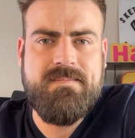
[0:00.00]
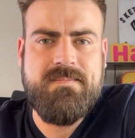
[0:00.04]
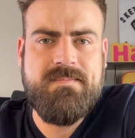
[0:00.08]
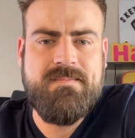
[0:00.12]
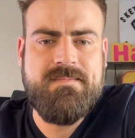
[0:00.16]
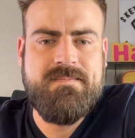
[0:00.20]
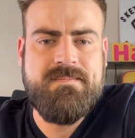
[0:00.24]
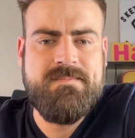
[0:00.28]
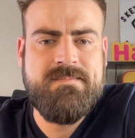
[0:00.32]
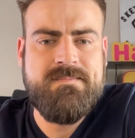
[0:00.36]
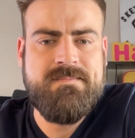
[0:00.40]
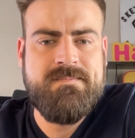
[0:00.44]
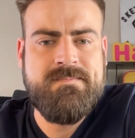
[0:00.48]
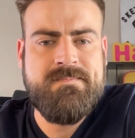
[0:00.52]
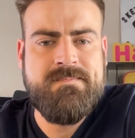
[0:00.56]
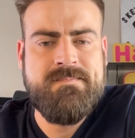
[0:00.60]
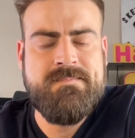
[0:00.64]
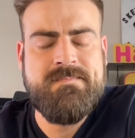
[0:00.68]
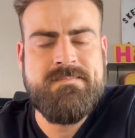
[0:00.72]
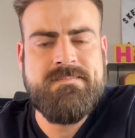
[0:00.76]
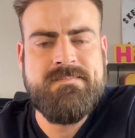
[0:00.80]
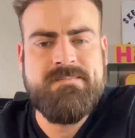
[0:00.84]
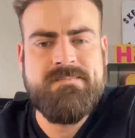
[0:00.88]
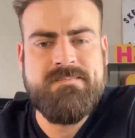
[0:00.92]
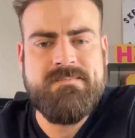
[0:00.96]

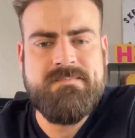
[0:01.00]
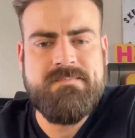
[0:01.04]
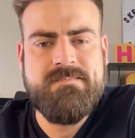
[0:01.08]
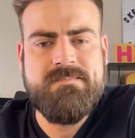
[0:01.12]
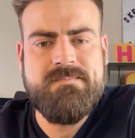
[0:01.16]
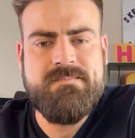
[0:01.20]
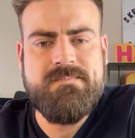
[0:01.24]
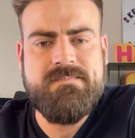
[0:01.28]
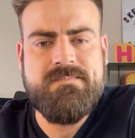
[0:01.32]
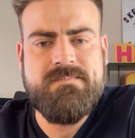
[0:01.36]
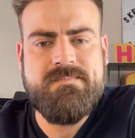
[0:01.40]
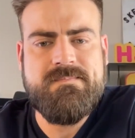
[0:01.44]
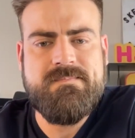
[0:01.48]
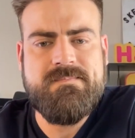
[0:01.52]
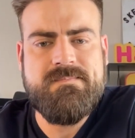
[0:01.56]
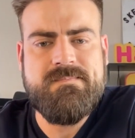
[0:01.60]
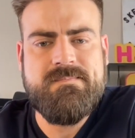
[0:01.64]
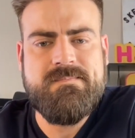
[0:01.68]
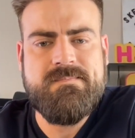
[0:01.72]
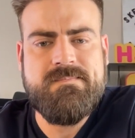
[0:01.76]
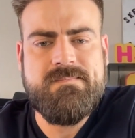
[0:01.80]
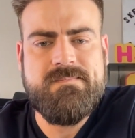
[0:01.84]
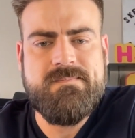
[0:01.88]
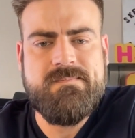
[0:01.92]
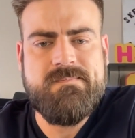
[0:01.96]

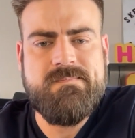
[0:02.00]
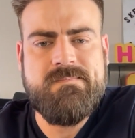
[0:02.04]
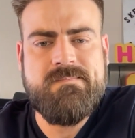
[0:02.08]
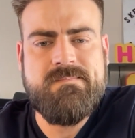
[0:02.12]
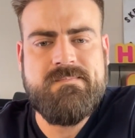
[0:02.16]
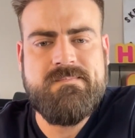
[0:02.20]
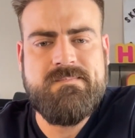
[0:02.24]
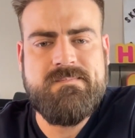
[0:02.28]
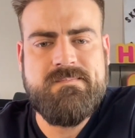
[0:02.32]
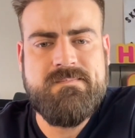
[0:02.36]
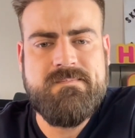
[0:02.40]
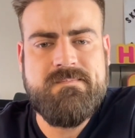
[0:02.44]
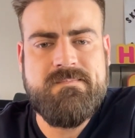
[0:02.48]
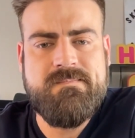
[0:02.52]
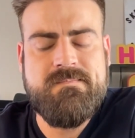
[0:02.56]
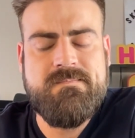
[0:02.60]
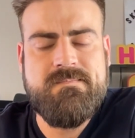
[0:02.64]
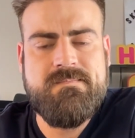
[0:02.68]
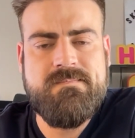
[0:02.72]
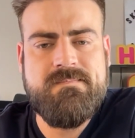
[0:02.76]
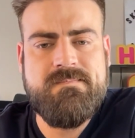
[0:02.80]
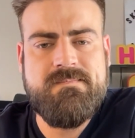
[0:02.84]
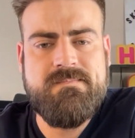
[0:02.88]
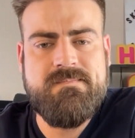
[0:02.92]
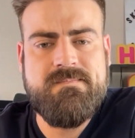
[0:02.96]

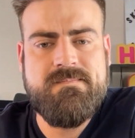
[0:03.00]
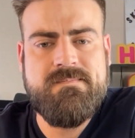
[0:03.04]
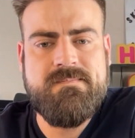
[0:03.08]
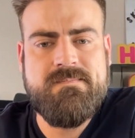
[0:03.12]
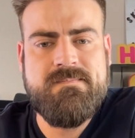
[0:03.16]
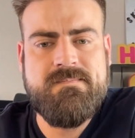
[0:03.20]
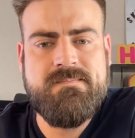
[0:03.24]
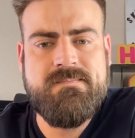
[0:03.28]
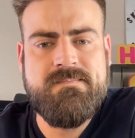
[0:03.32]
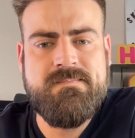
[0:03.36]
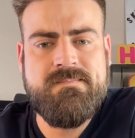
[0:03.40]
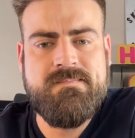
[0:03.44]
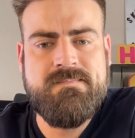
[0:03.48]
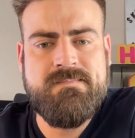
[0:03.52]
(silent)